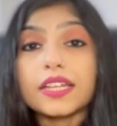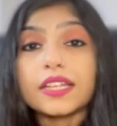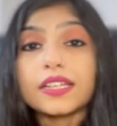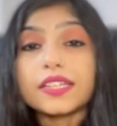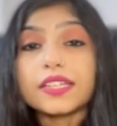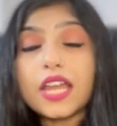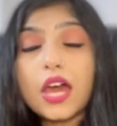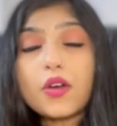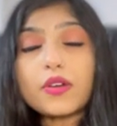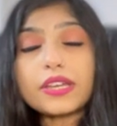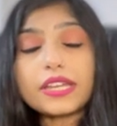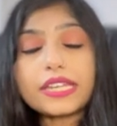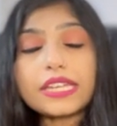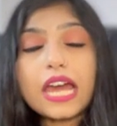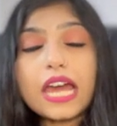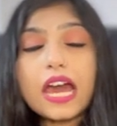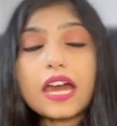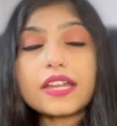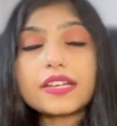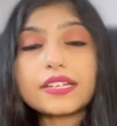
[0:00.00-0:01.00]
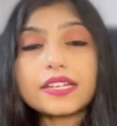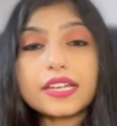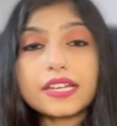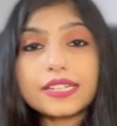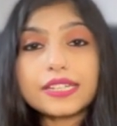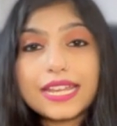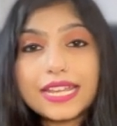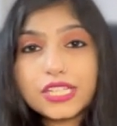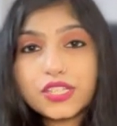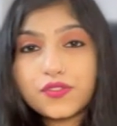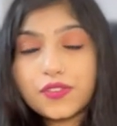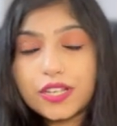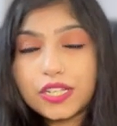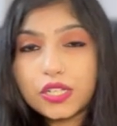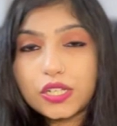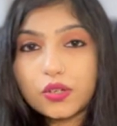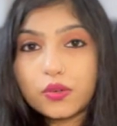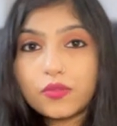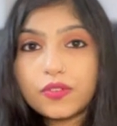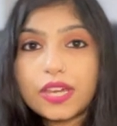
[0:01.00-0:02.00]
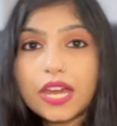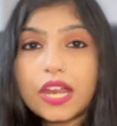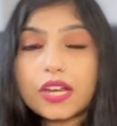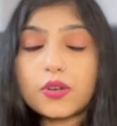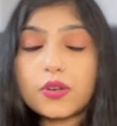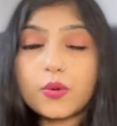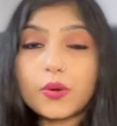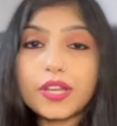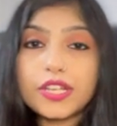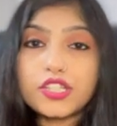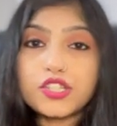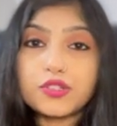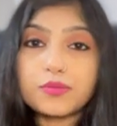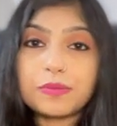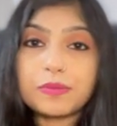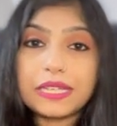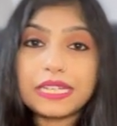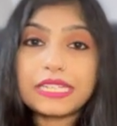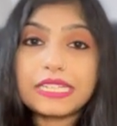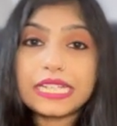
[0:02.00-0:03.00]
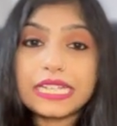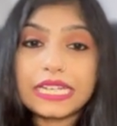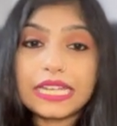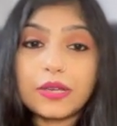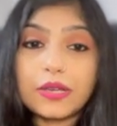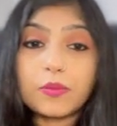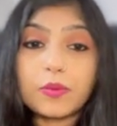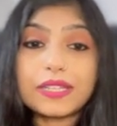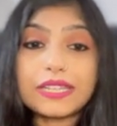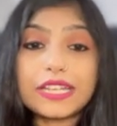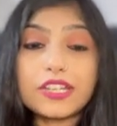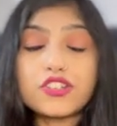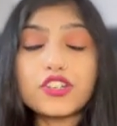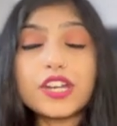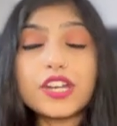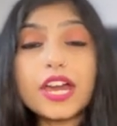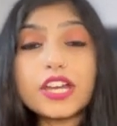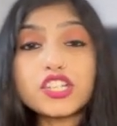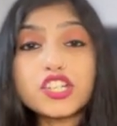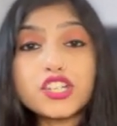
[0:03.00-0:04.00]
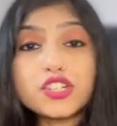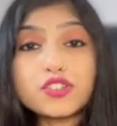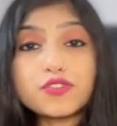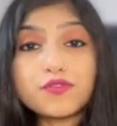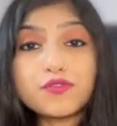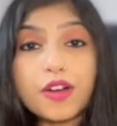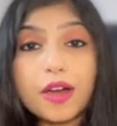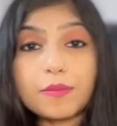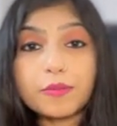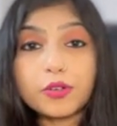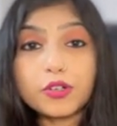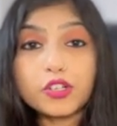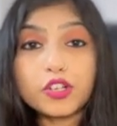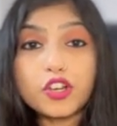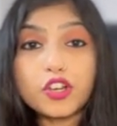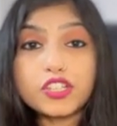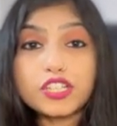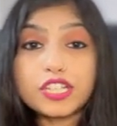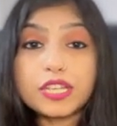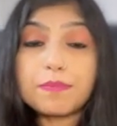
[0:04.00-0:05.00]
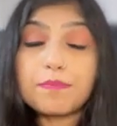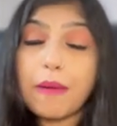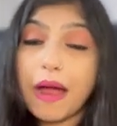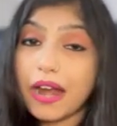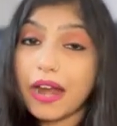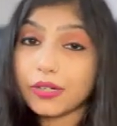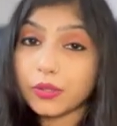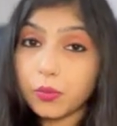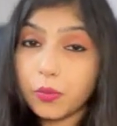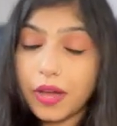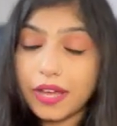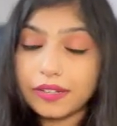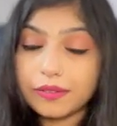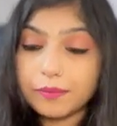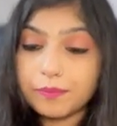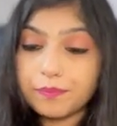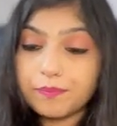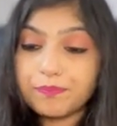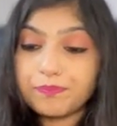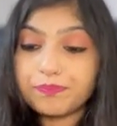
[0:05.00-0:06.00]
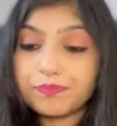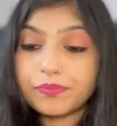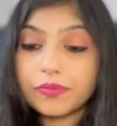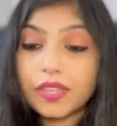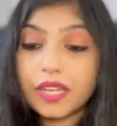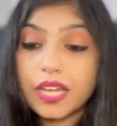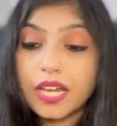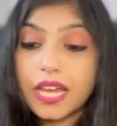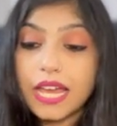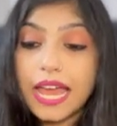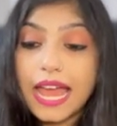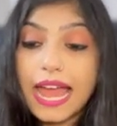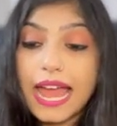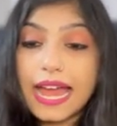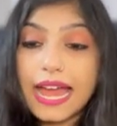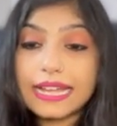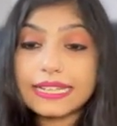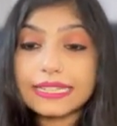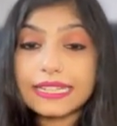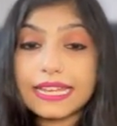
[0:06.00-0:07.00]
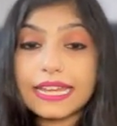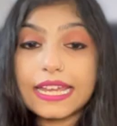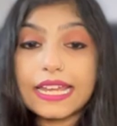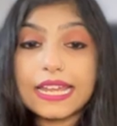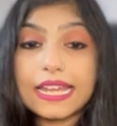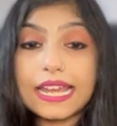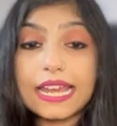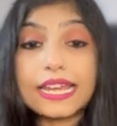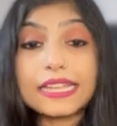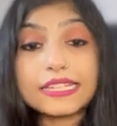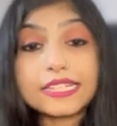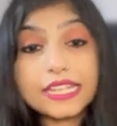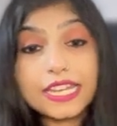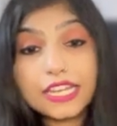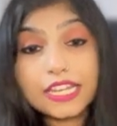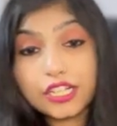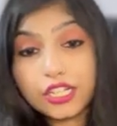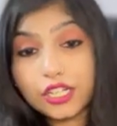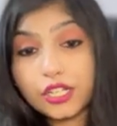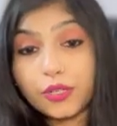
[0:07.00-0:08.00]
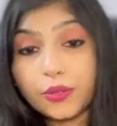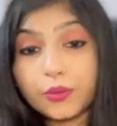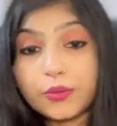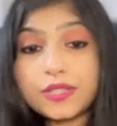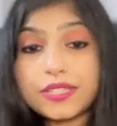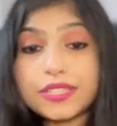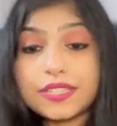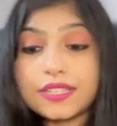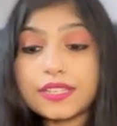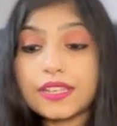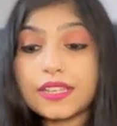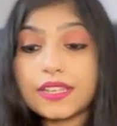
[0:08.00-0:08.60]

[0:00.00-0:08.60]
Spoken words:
Now in our next video, we are going to be dealing with Introduction to Pharmacology Part 1, and it includes